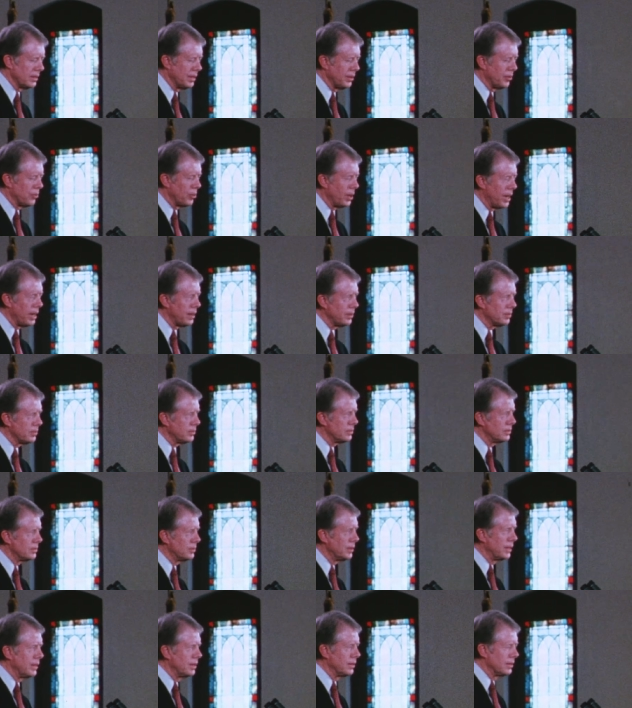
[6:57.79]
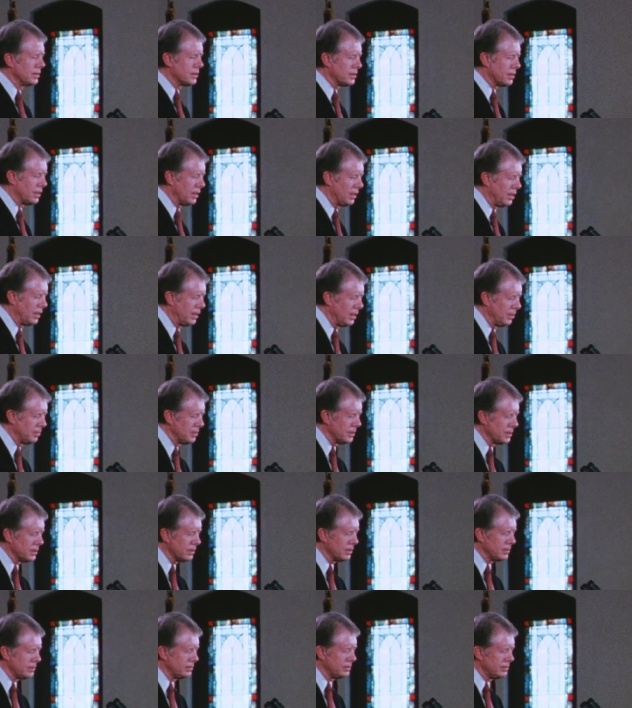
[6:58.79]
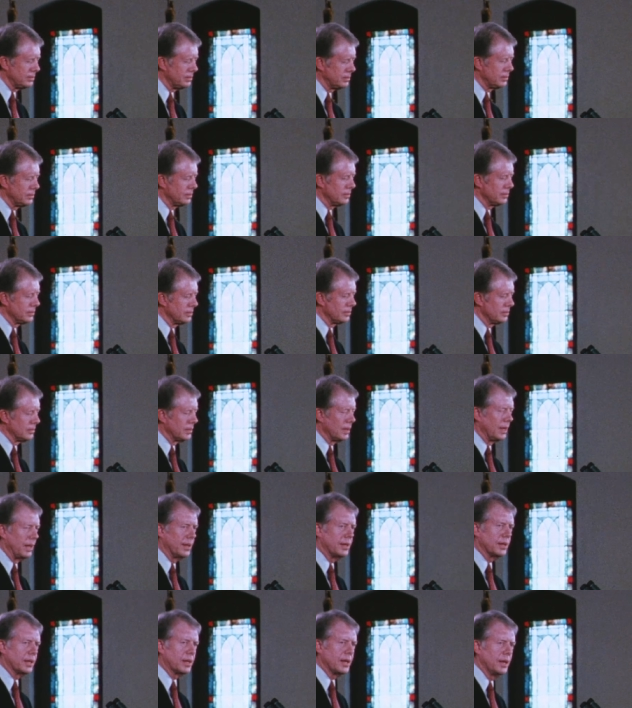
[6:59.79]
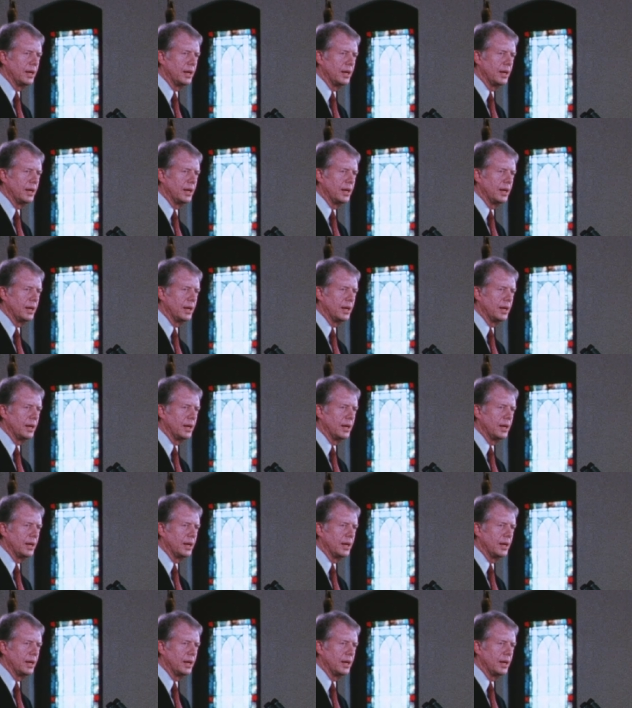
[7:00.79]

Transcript: In rat-ridden slums and